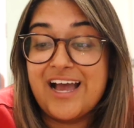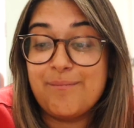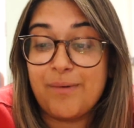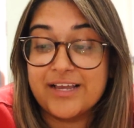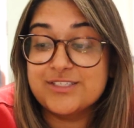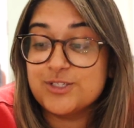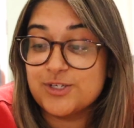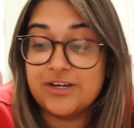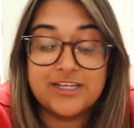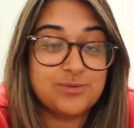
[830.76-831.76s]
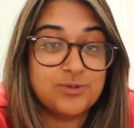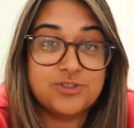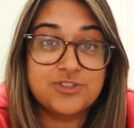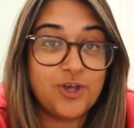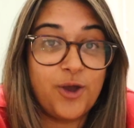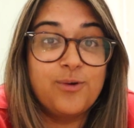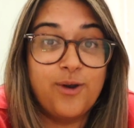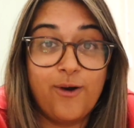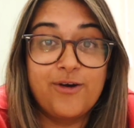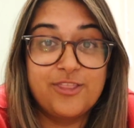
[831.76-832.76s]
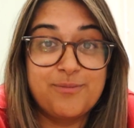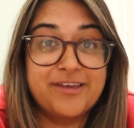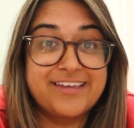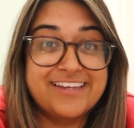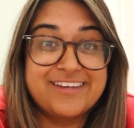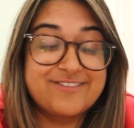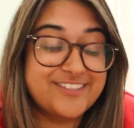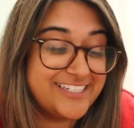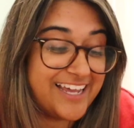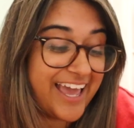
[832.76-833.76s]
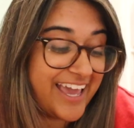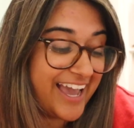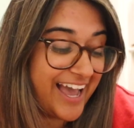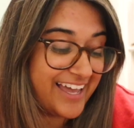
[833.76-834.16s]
my to-do list was so long at the beginning of today.